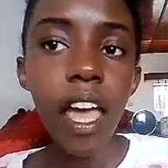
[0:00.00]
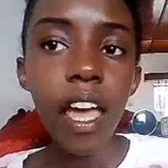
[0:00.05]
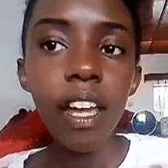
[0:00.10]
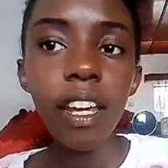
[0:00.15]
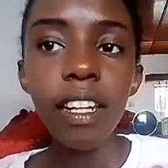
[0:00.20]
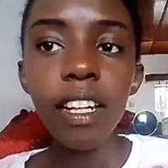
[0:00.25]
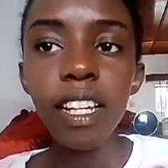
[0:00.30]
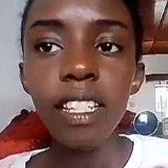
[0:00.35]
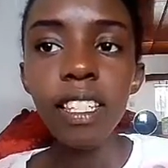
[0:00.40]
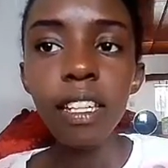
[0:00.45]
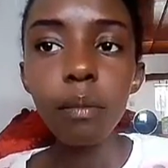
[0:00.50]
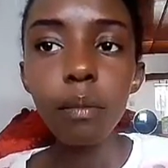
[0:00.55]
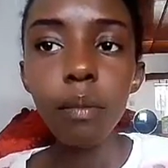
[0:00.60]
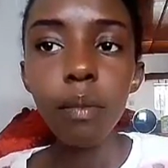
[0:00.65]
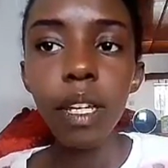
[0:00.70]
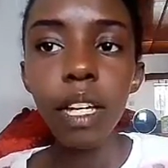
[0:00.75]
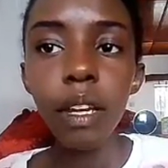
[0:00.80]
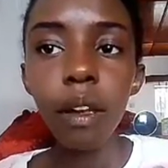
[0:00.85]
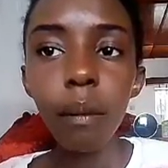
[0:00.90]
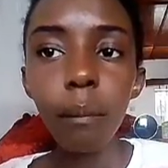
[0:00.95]
It doesn't
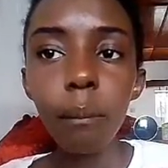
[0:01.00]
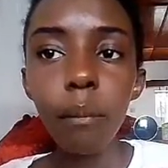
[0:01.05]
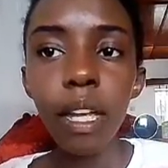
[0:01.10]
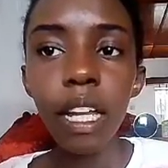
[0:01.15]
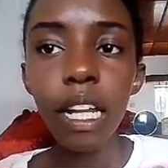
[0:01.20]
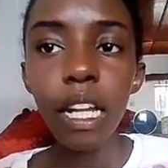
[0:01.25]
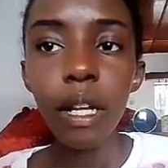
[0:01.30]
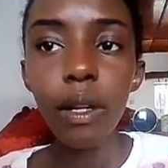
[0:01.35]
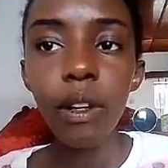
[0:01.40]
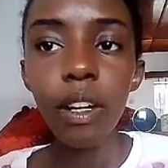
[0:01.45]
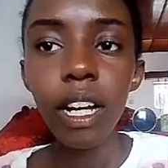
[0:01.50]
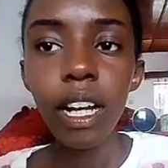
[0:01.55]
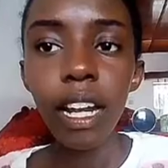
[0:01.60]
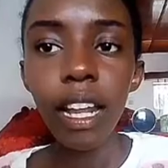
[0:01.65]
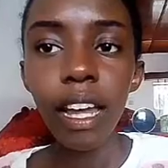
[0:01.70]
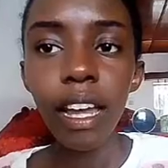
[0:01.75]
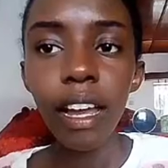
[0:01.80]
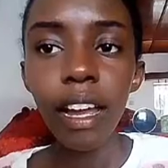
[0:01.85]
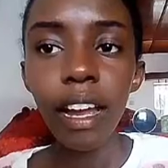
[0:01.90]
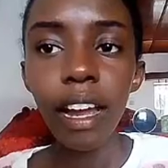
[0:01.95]
make me look
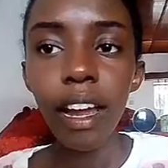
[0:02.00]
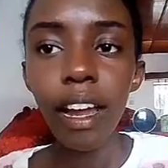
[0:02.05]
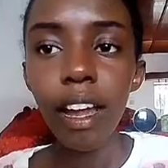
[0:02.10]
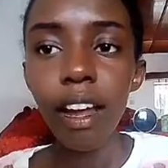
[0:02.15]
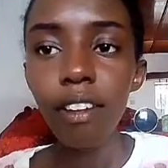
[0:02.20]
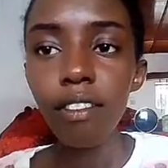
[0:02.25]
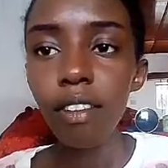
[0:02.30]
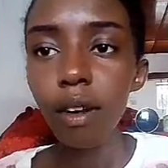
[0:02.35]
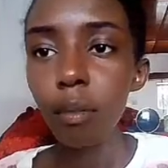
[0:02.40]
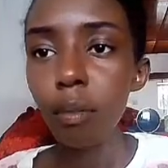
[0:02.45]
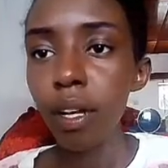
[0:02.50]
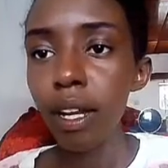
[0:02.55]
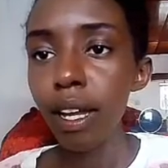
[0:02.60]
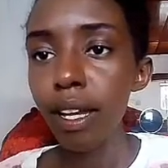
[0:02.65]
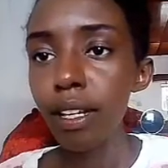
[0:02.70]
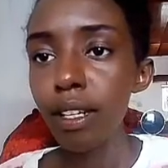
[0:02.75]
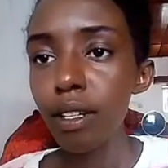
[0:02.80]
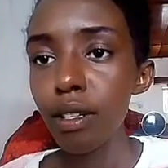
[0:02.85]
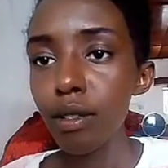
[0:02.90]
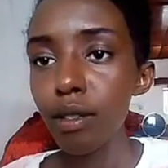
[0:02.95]
like I have
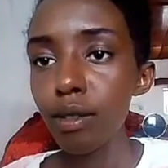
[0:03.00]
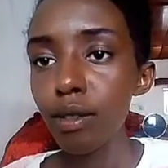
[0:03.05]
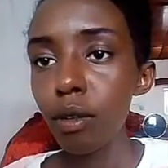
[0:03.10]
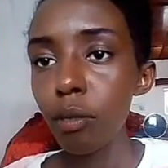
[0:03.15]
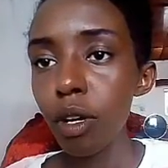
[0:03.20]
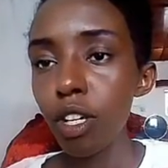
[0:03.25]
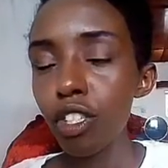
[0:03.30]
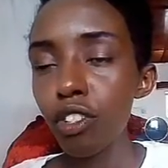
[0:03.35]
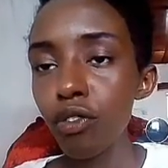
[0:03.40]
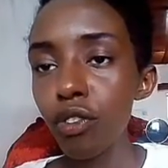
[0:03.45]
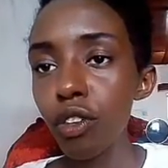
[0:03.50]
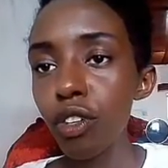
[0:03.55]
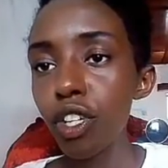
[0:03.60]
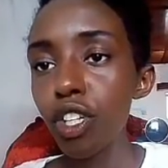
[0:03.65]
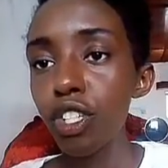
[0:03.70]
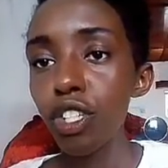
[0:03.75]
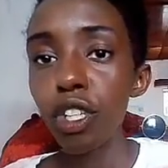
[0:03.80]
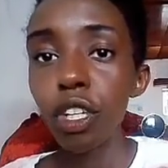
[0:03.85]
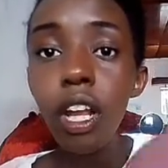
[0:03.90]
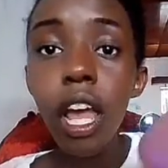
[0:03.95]
applied so much
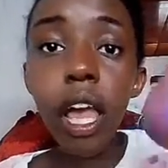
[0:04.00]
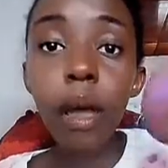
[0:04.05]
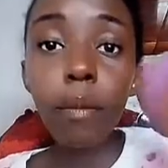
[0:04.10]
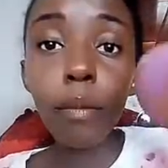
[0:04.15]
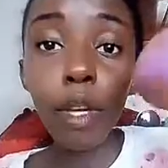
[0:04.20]
foundation,